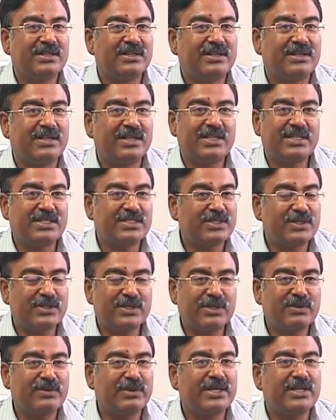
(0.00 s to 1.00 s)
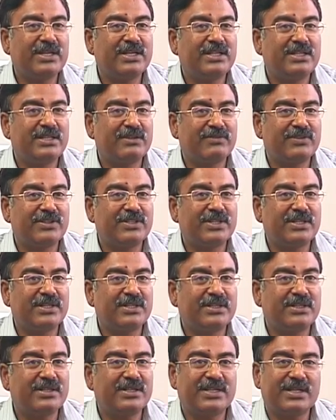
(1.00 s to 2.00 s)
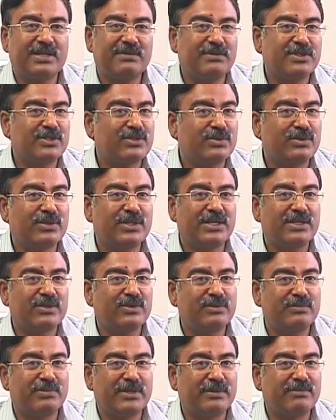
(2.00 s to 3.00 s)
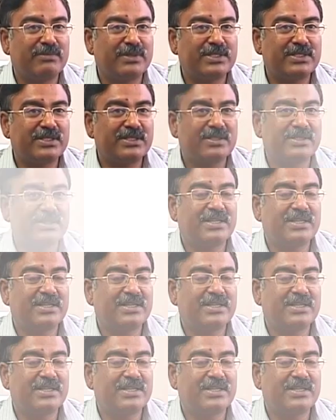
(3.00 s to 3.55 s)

Uh, it does not require any refrigerator. It can be stored at room temperature.